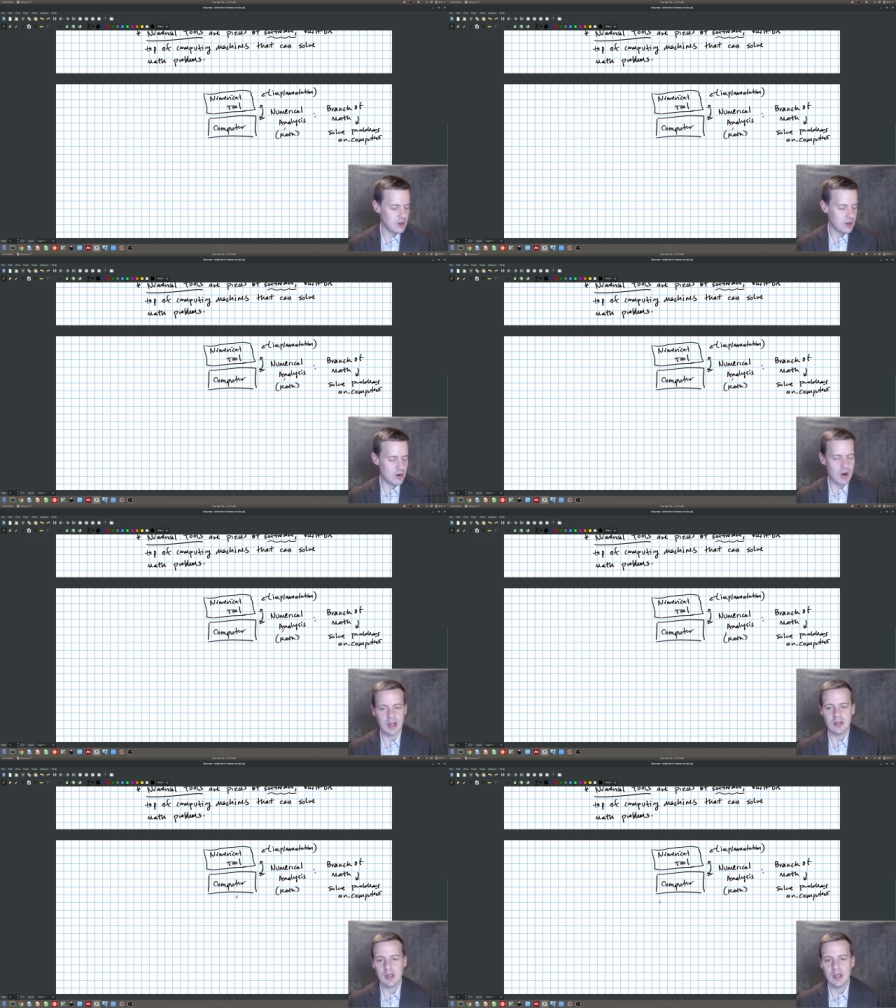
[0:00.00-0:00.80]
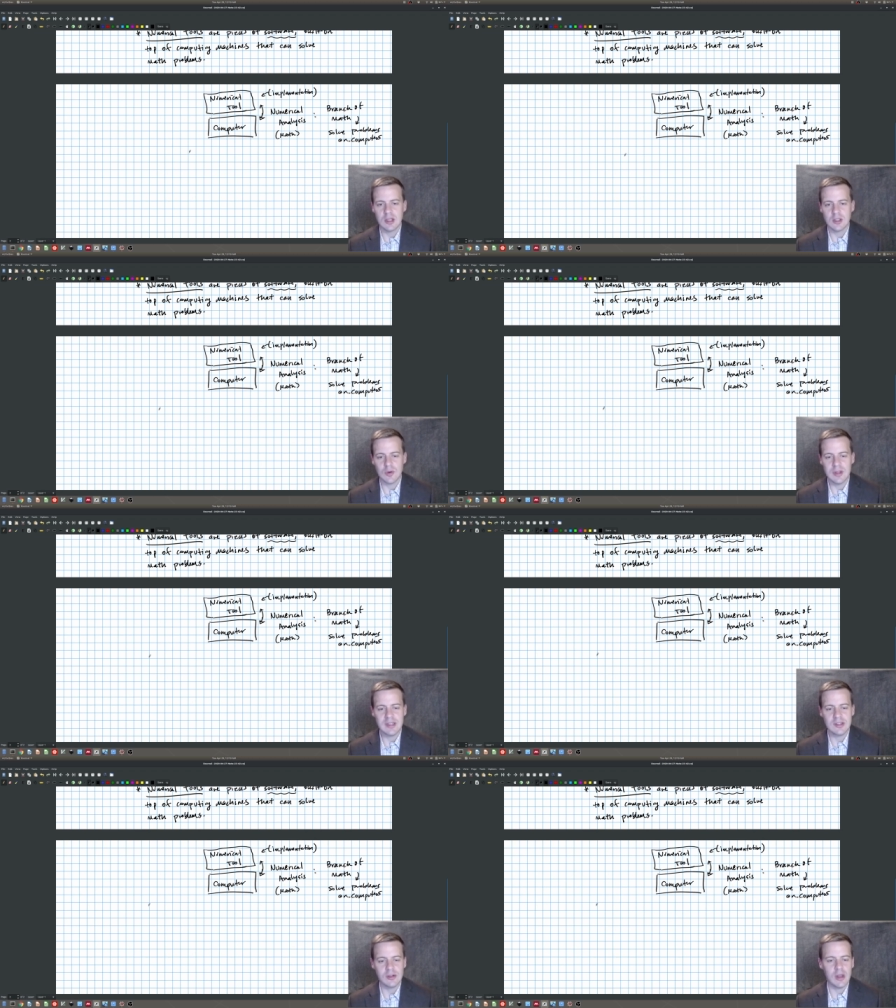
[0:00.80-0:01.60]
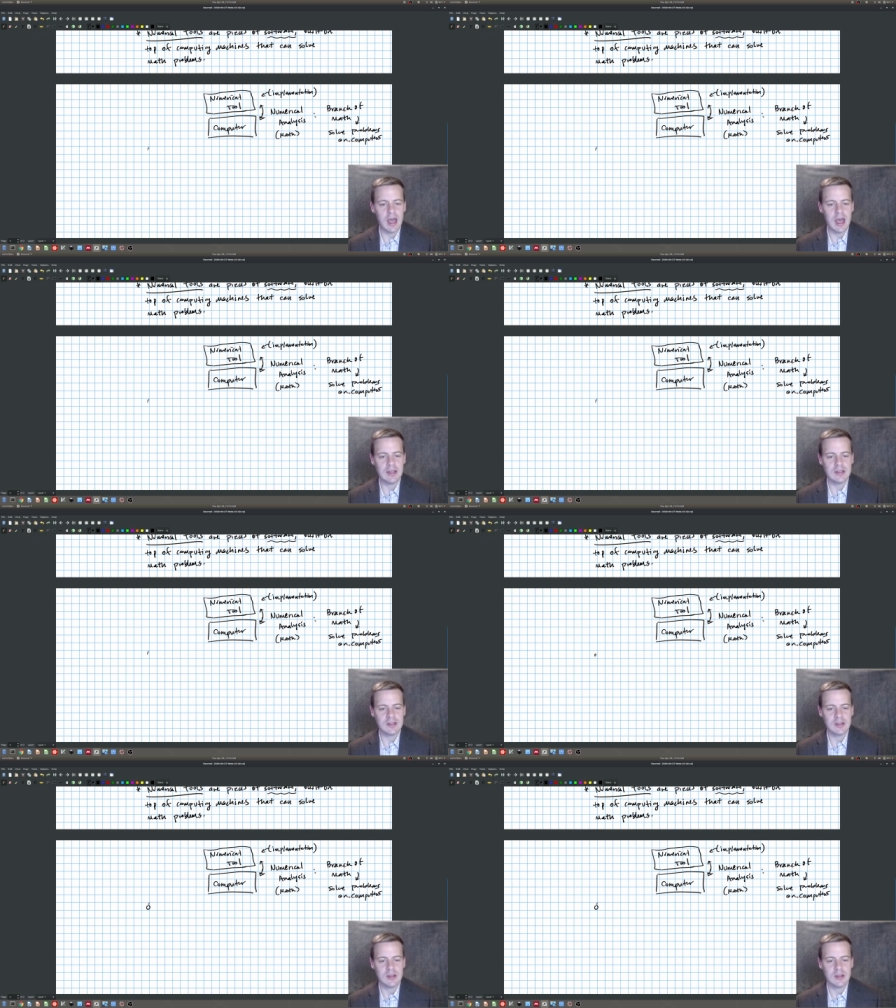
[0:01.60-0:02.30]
All right, so in this class,